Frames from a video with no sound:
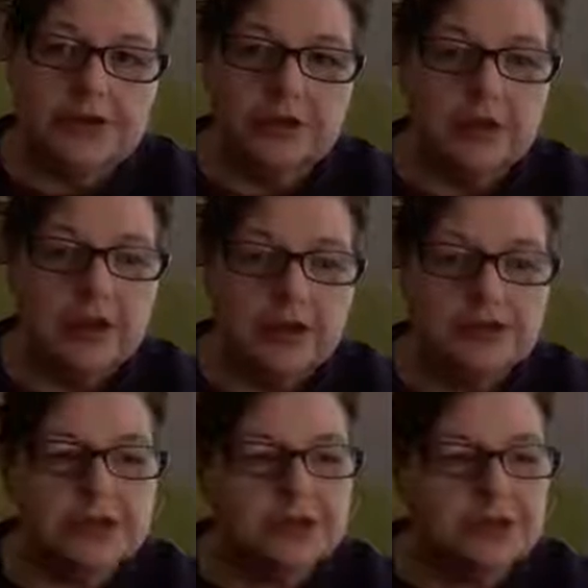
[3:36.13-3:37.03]
You're like
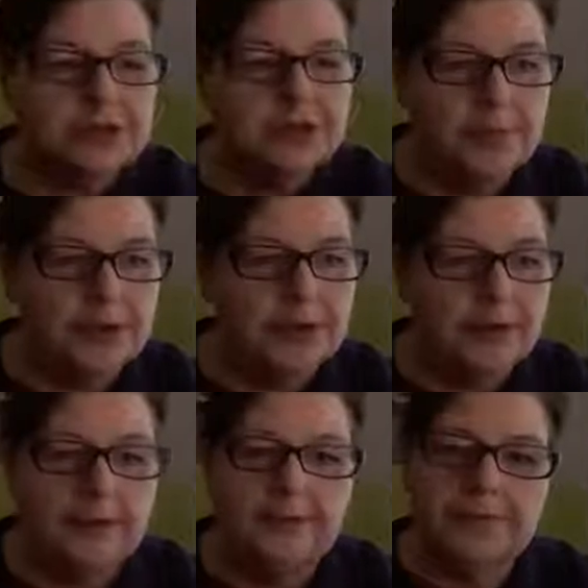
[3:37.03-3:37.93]
just assuming
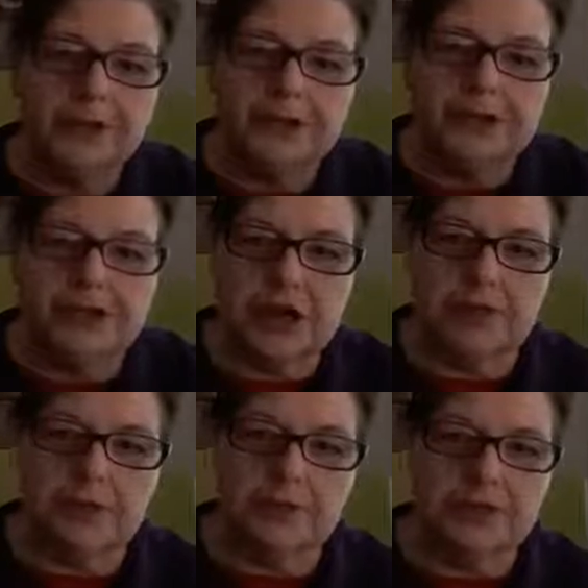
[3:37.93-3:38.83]
they're going to
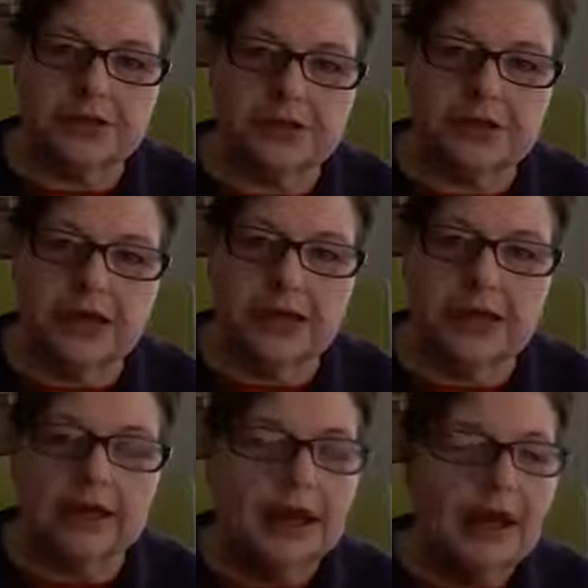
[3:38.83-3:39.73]
jump at what you say.